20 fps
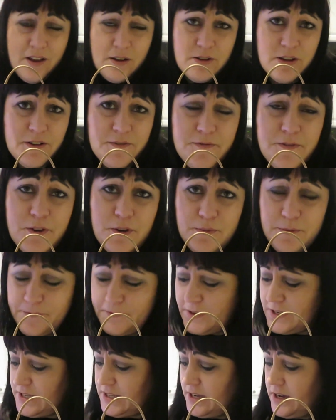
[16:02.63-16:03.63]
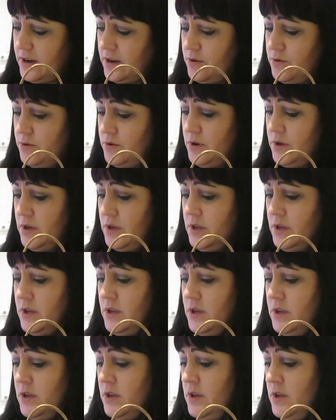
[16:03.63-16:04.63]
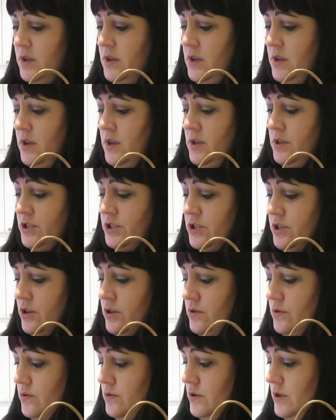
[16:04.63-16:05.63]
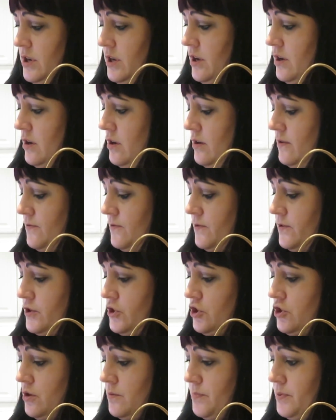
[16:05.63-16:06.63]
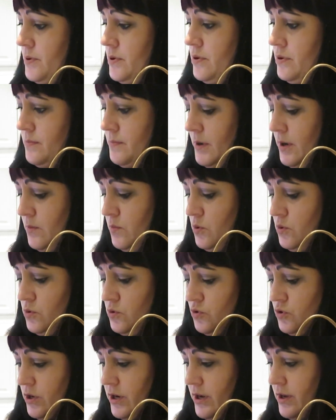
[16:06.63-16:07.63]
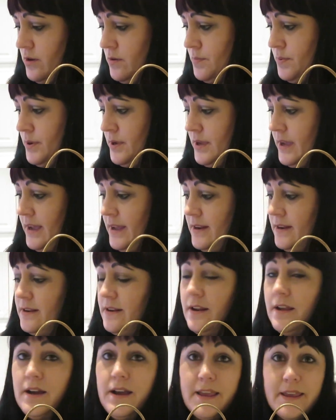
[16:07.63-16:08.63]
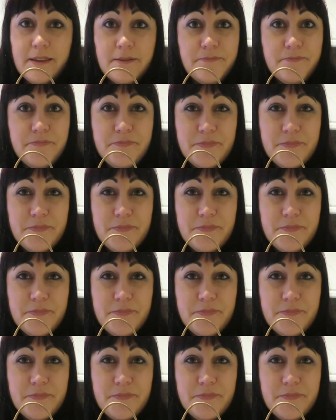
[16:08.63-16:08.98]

I'm going to film a video soon of shop my wardrobe and like